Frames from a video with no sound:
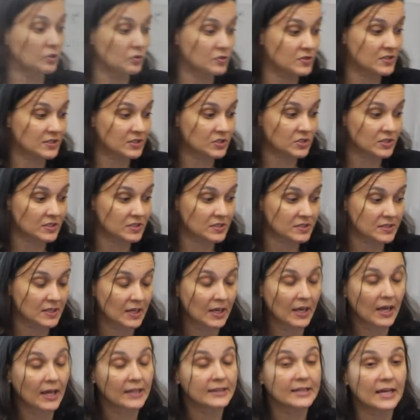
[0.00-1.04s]
usages.
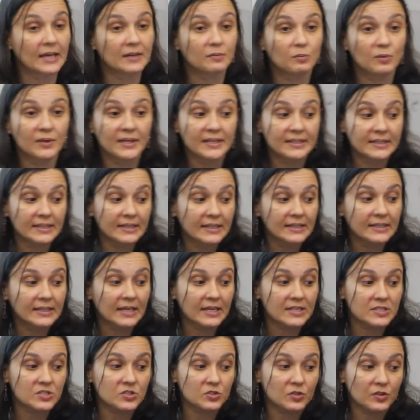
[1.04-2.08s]
Then we
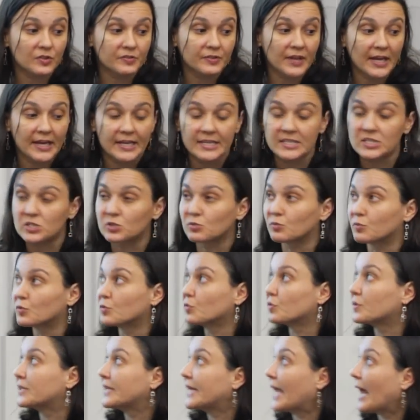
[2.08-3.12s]
did surveys
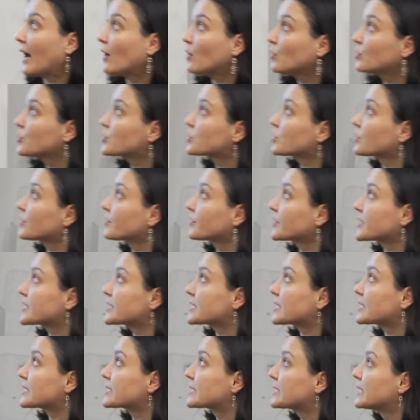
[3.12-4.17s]
through the health
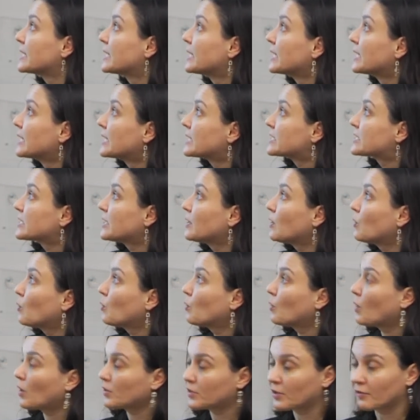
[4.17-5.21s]
services.
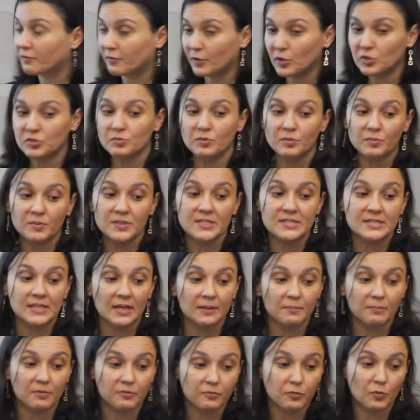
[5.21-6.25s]
So the first one was
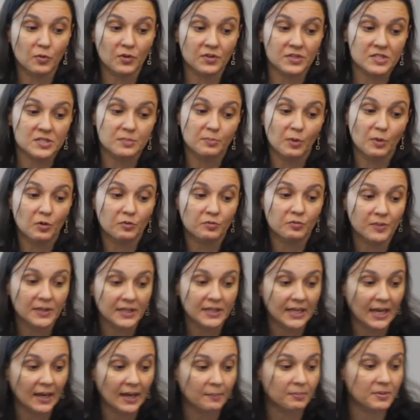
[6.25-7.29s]
done before the smoke-free
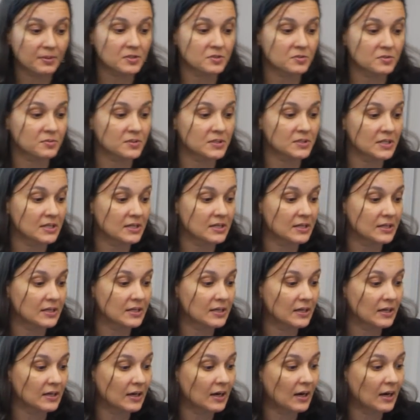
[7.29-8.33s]
campus
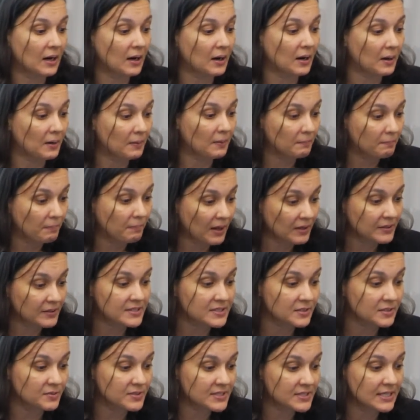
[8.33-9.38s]

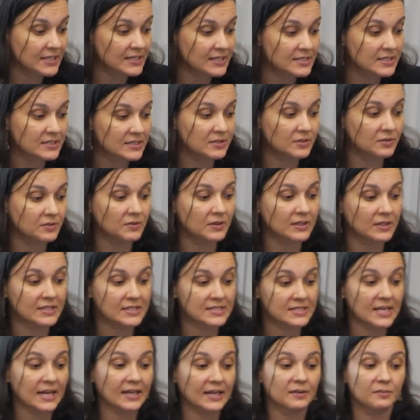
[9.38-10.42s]
policy was instituted, and the
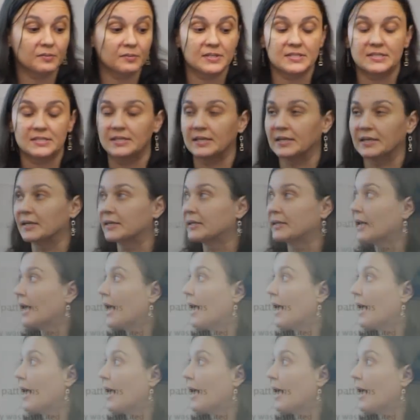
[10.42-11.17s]
second was done